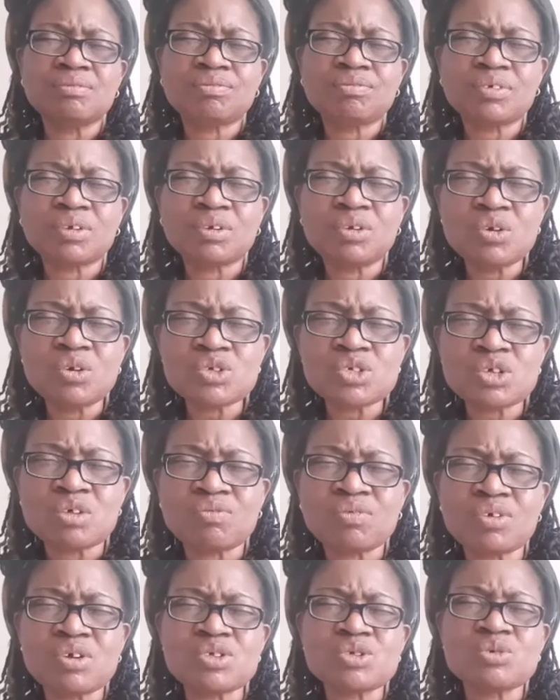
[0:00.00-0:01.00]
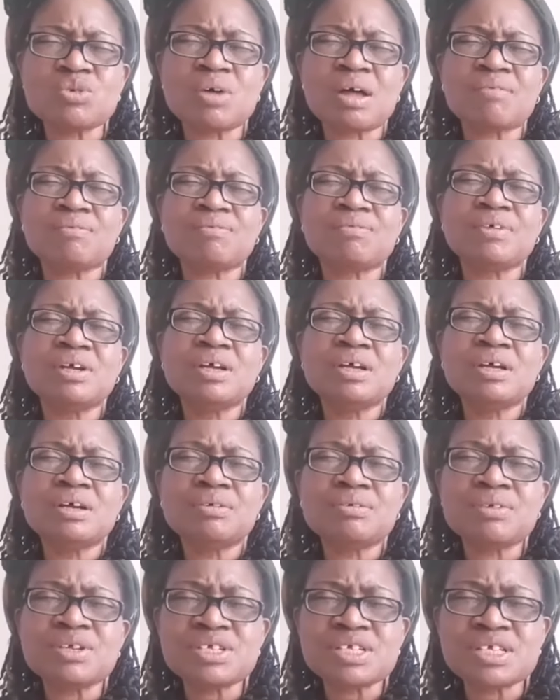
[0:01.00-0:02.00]
For those of us who have
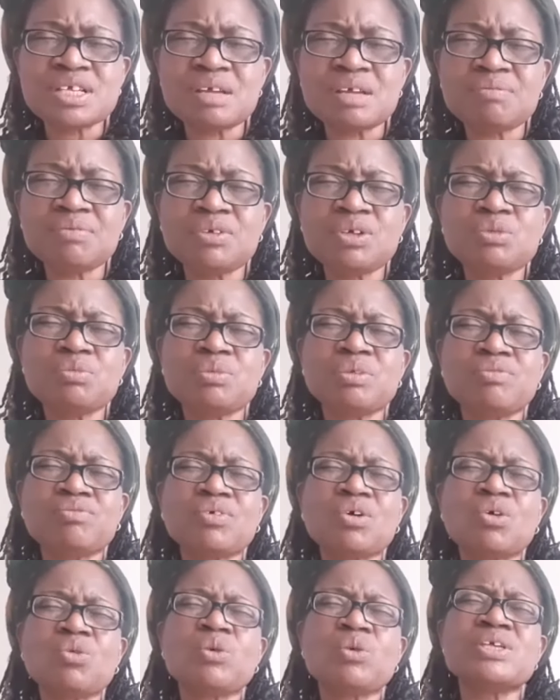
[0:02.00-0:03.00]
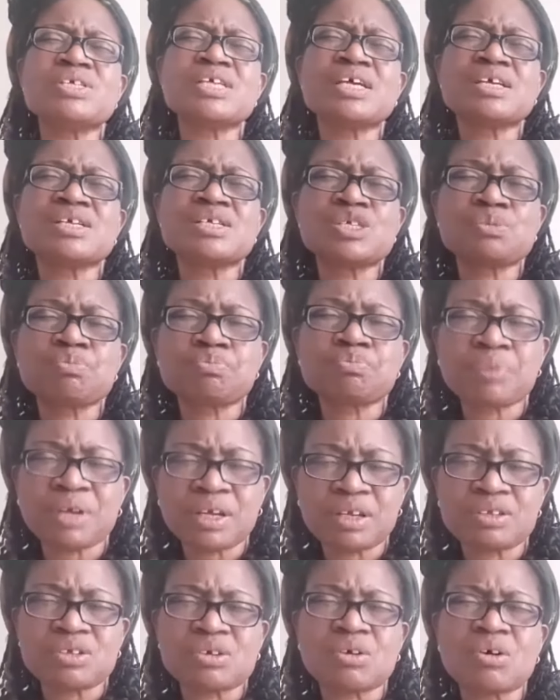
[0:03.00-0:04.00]
received you before, we say,
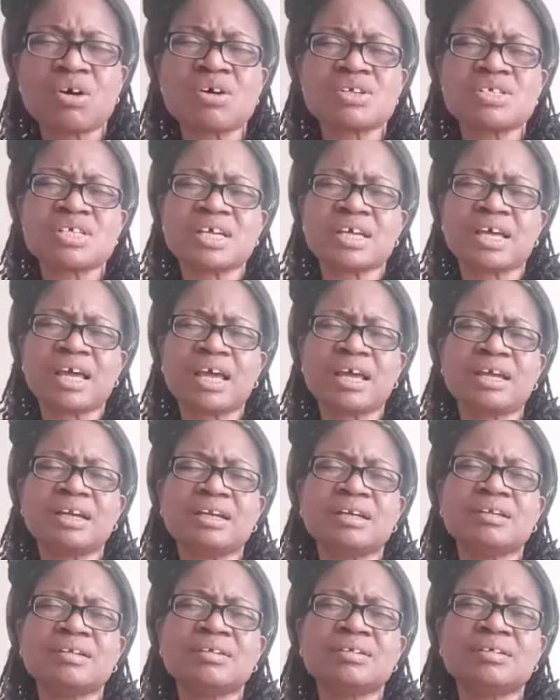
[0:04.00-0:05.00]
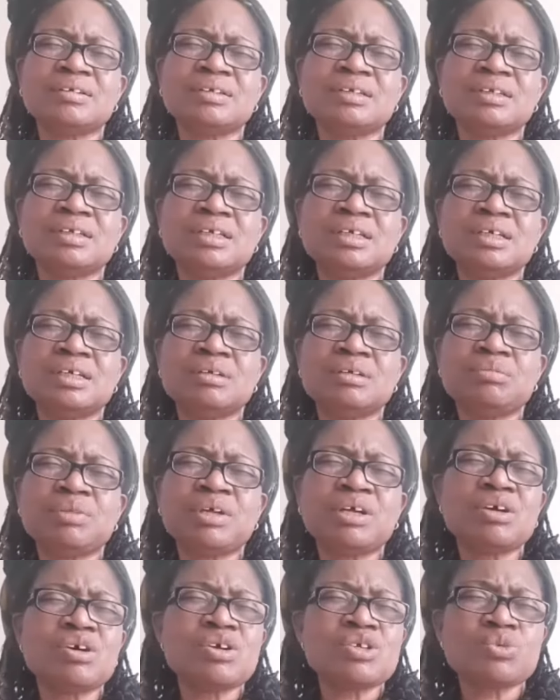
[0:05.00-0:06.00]
speak to us again.
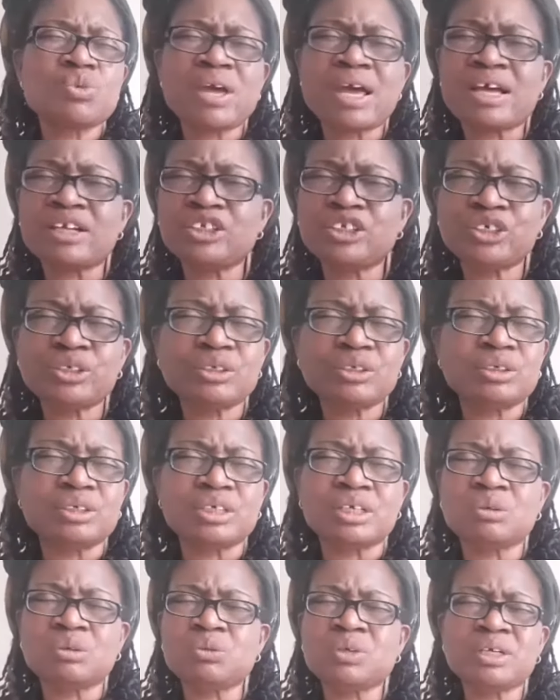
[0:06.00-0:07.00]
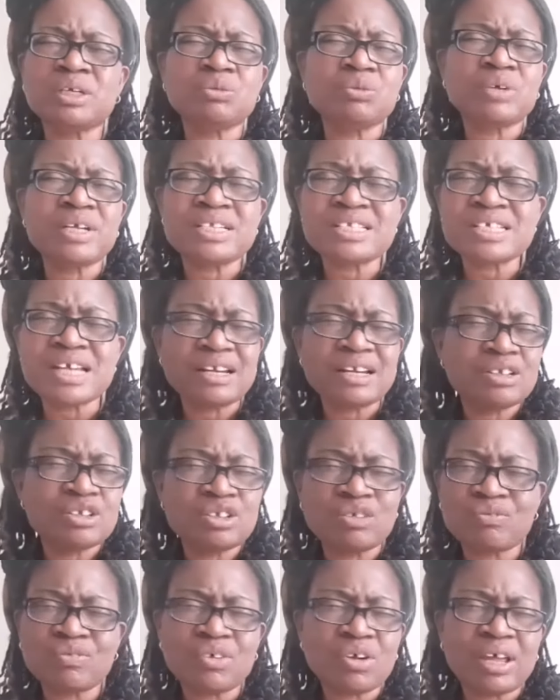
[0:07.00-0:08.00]
Because we are children, we
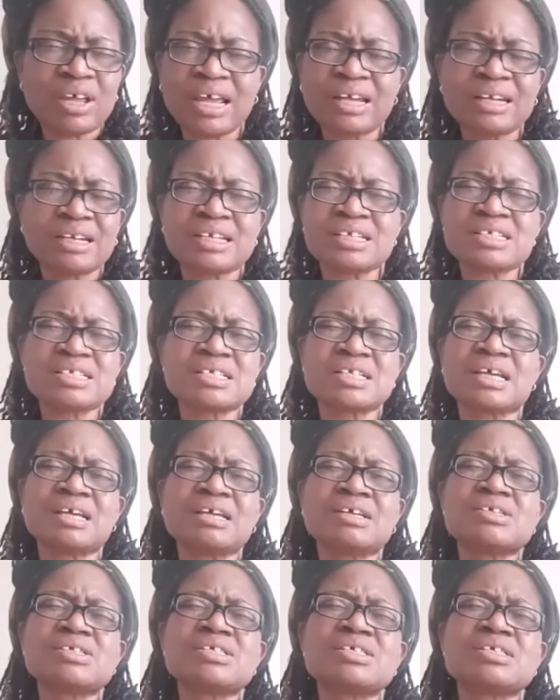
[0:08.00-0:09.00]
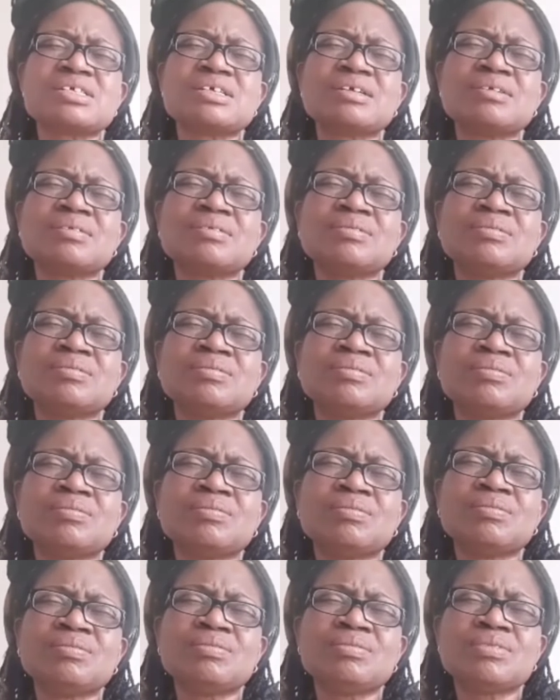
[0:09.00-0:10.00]
tend to forget these things.
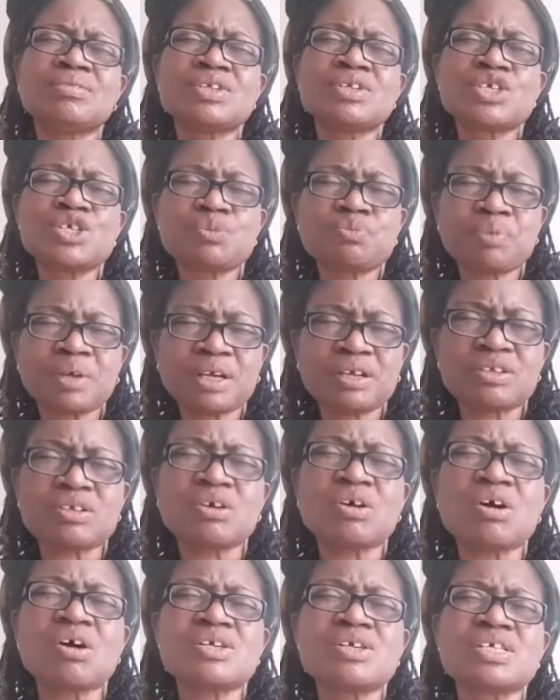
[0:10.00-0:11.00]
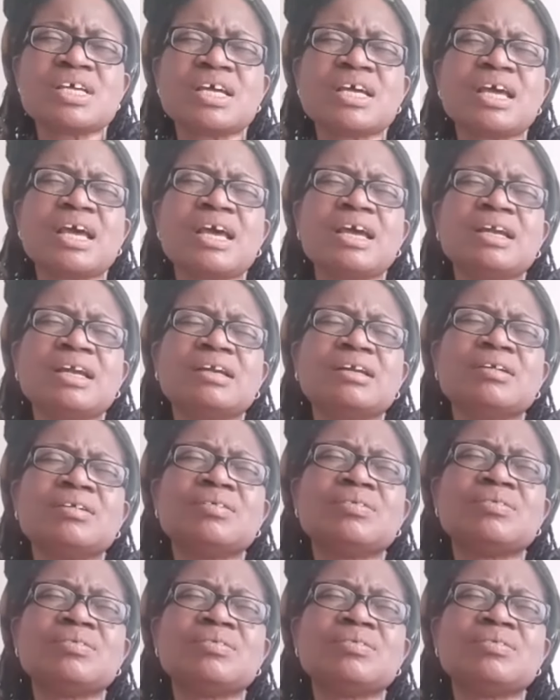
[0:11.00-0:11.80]
Speak to us again.